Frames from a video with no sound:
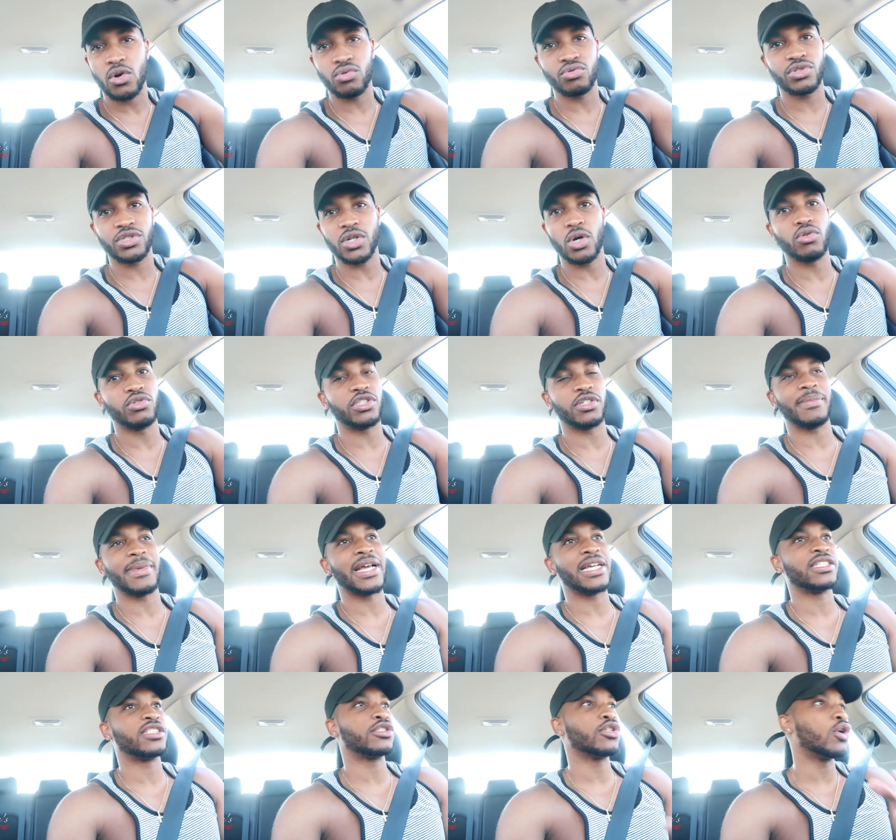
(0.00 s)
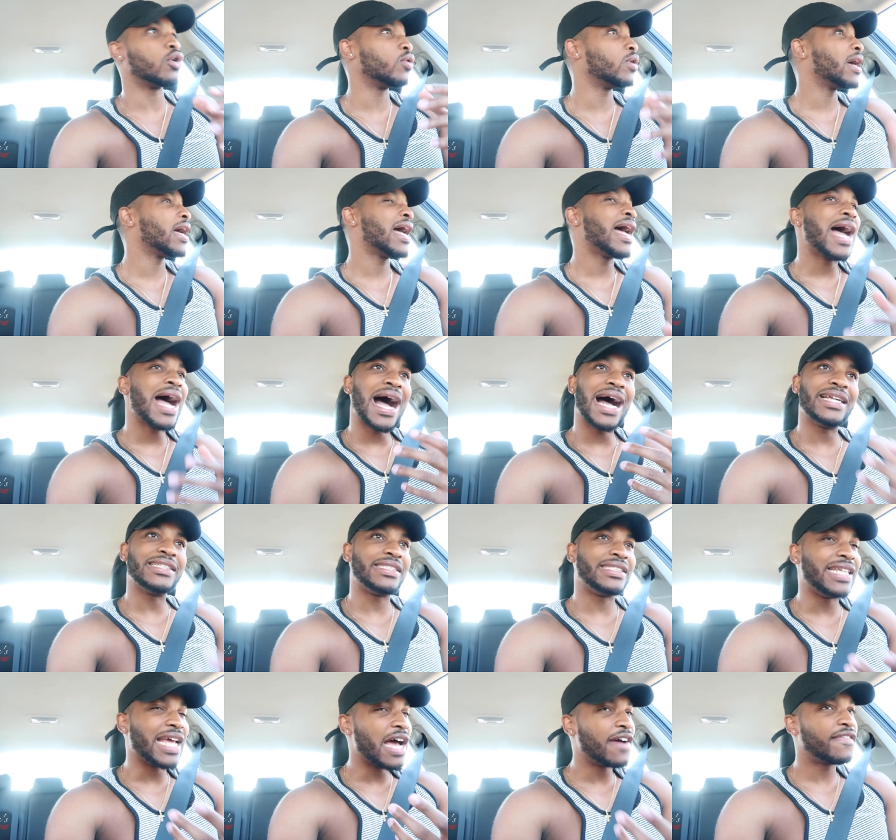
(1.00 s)
own soldier, man. So, I
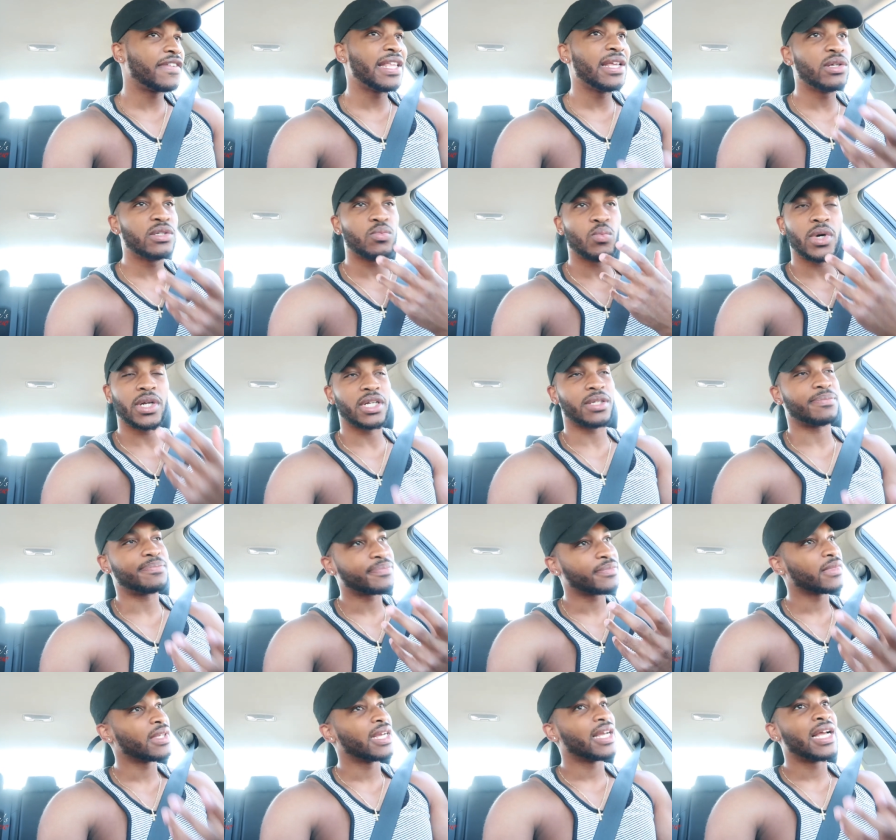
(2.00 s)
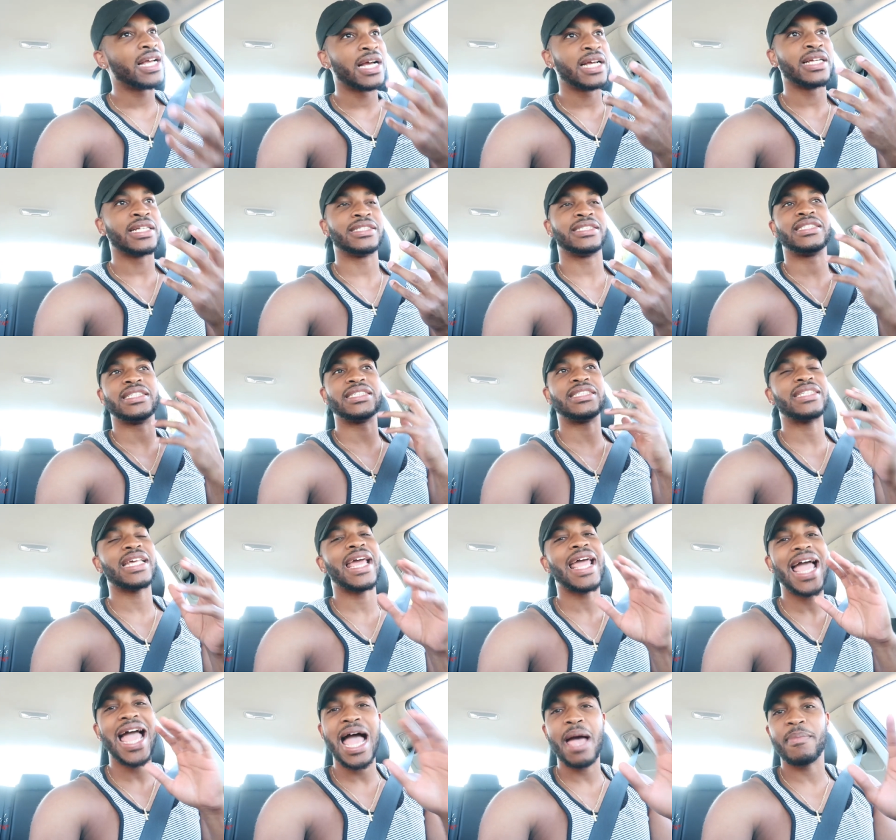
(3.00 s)
definitely want to just
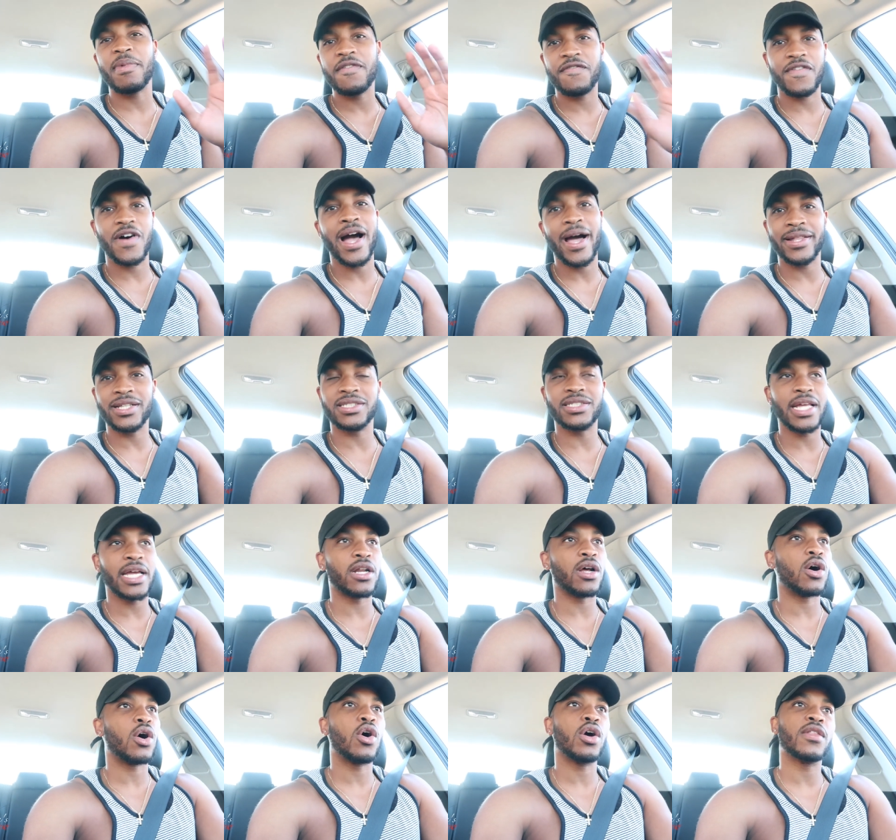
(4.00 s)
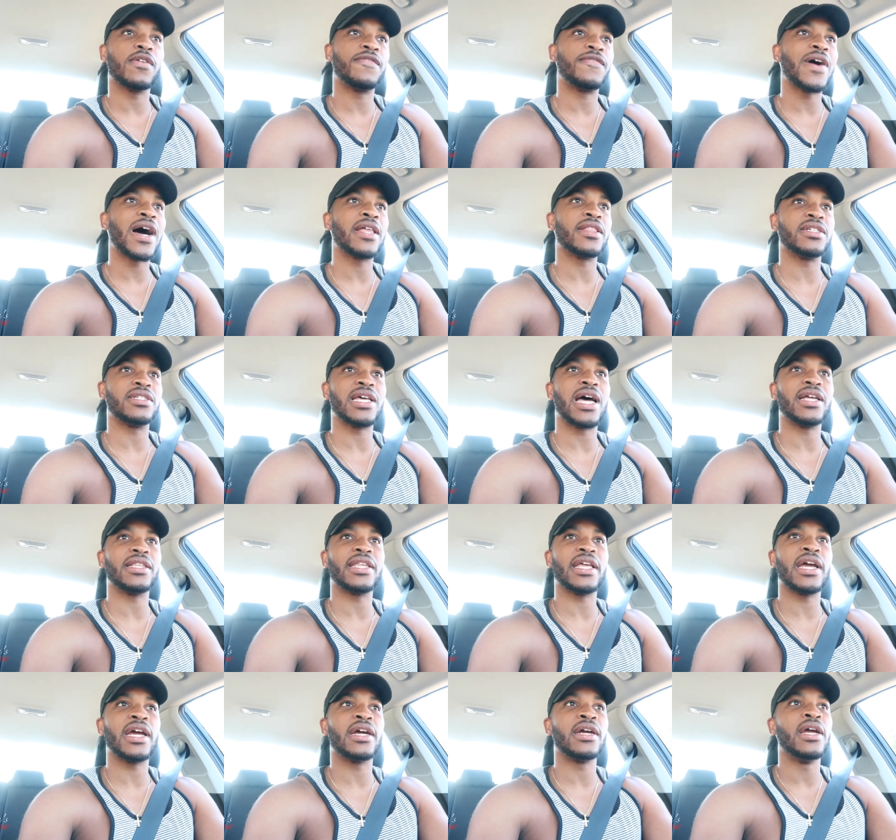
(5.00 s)
say happy Father's Day to all the fathers
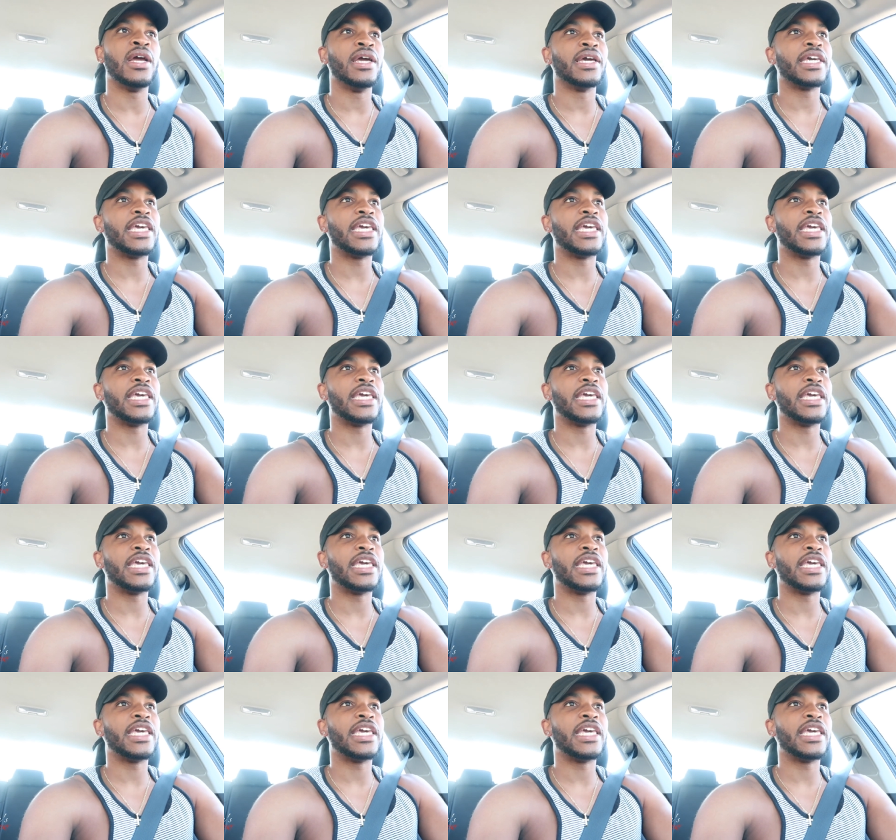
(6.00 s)
out there.